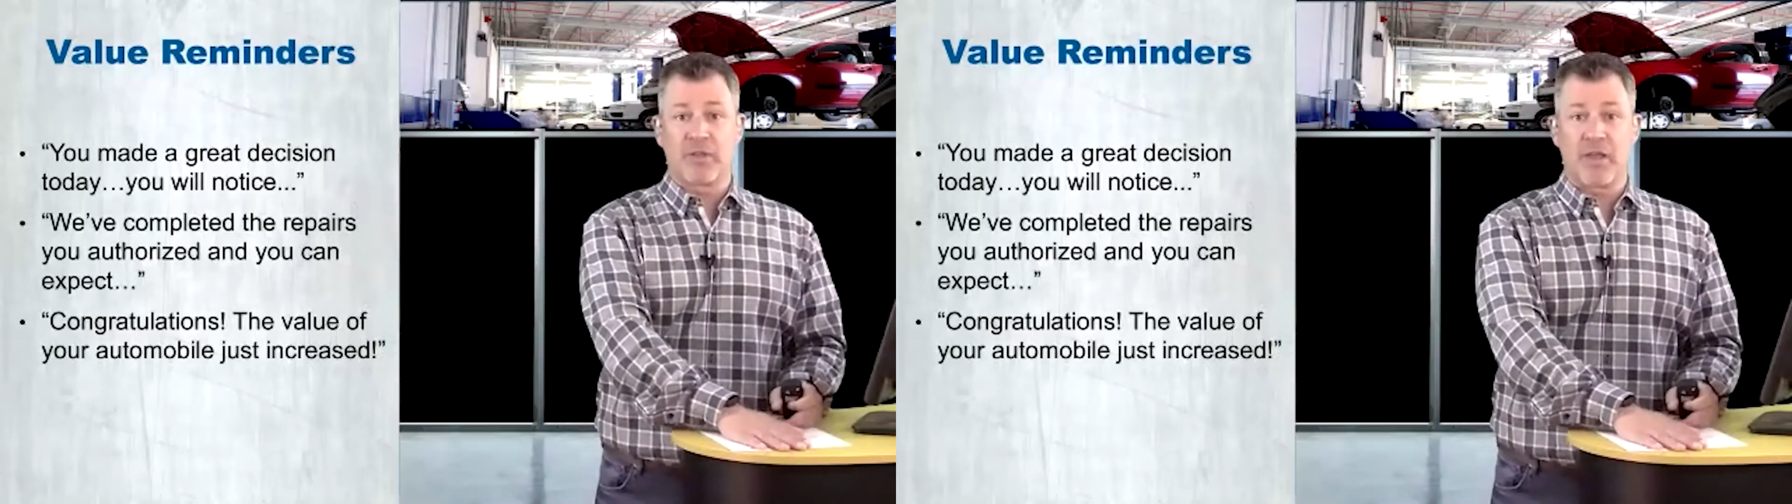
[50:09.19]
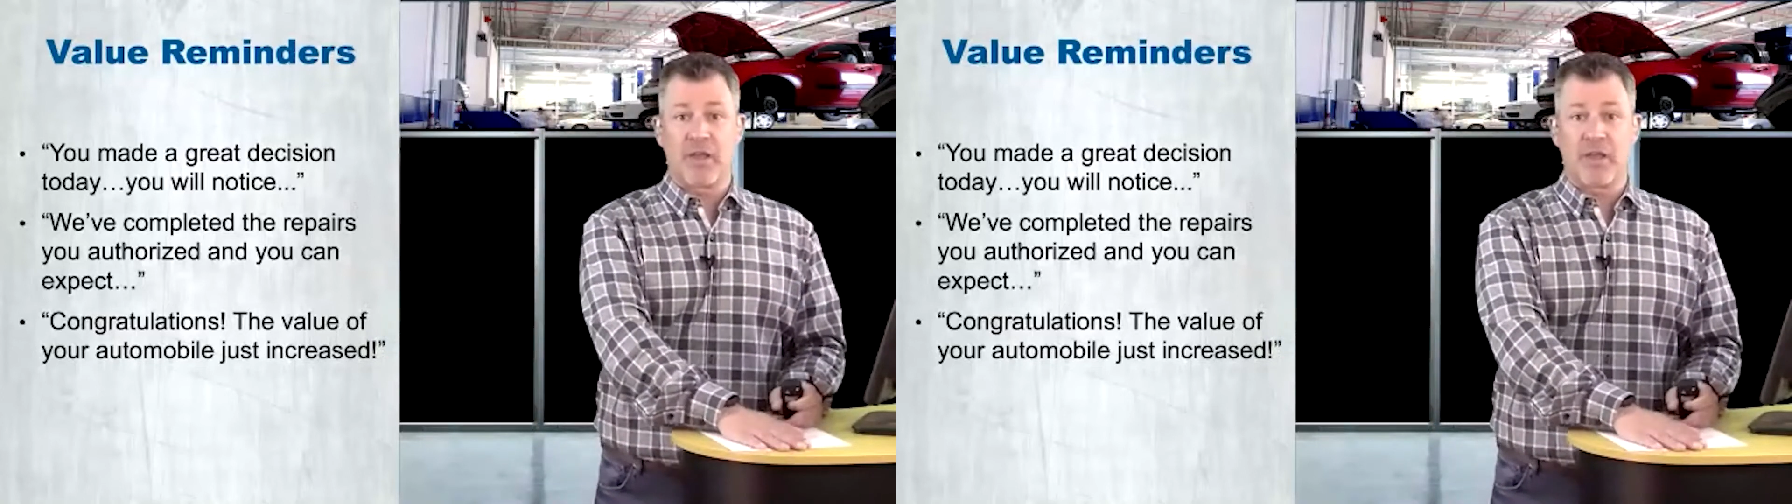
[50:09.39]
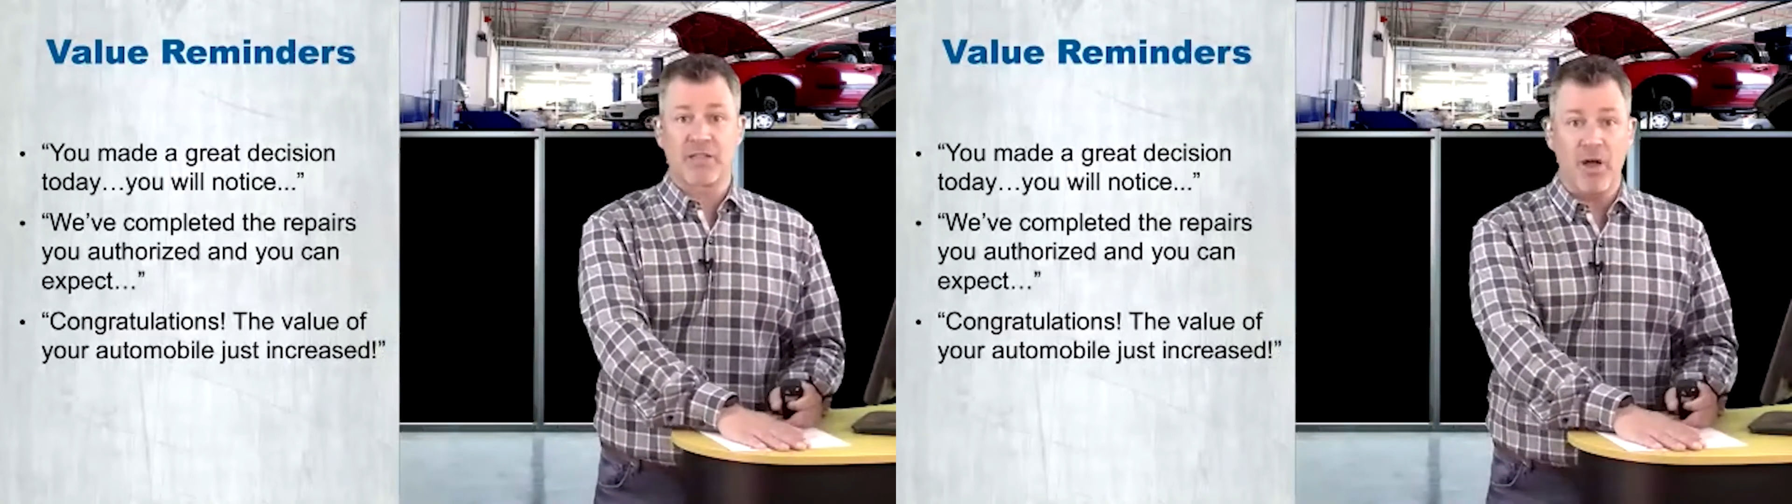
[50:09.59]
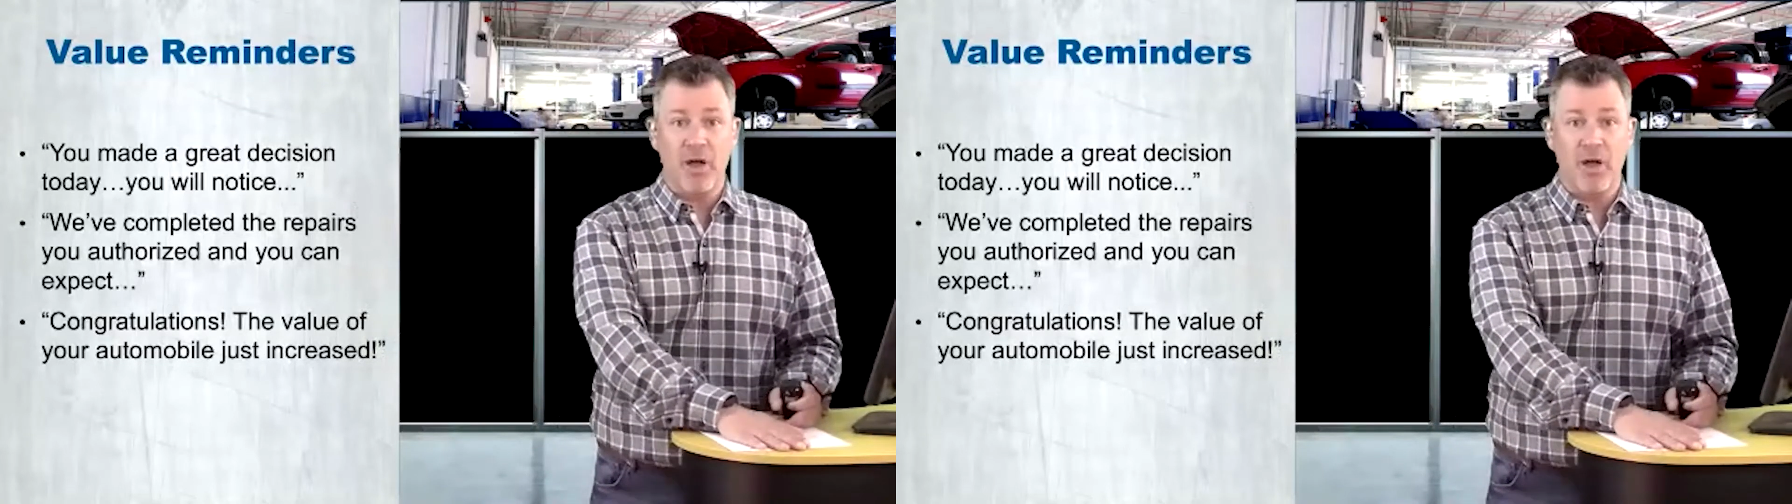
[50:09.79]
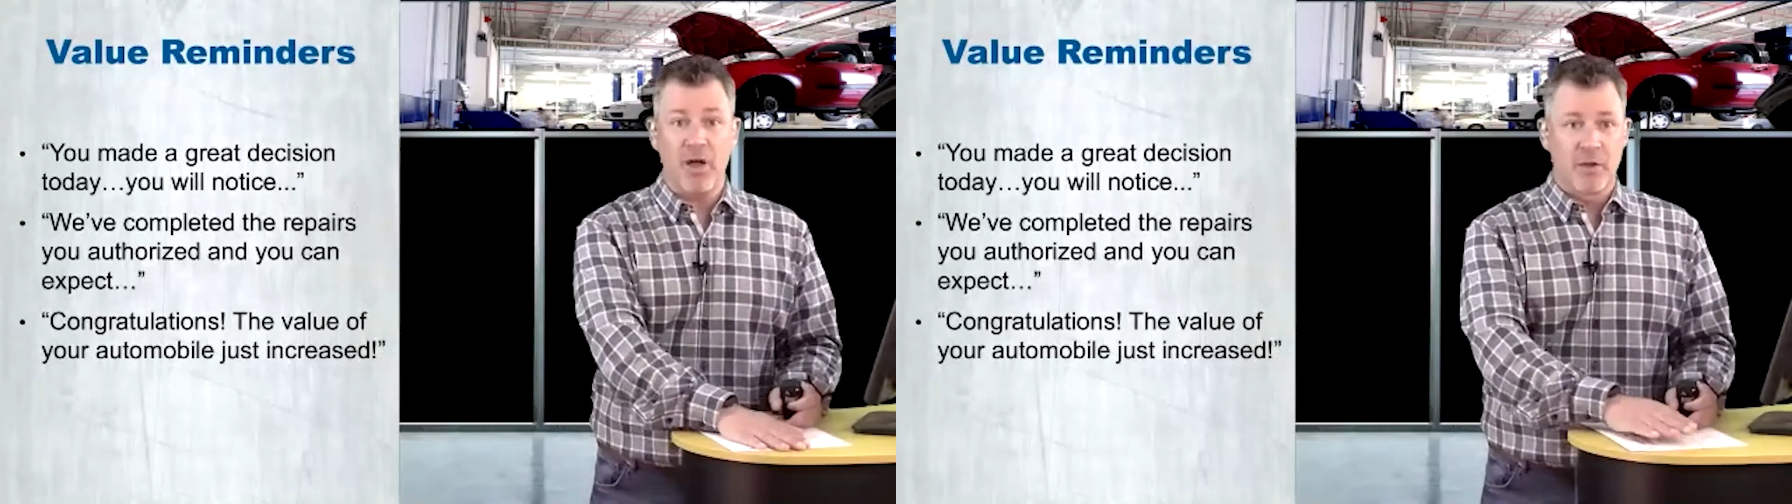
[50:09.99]
than what the
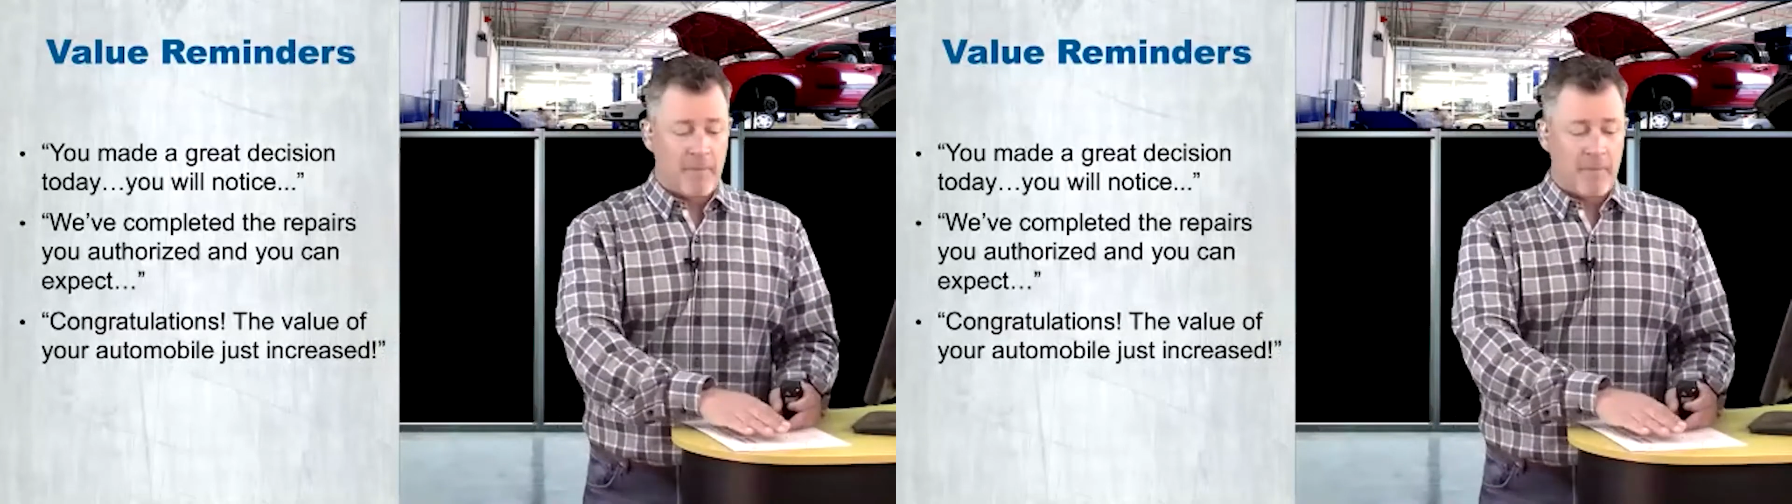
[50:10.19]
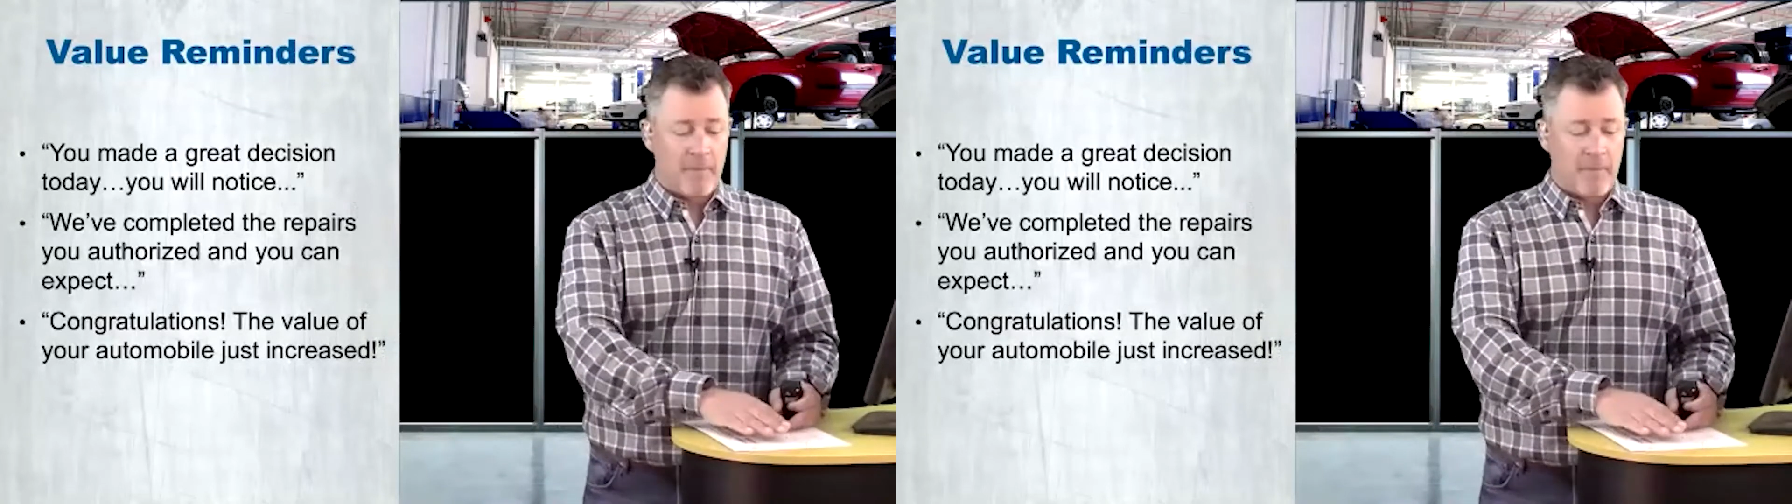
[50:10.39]
estimate was.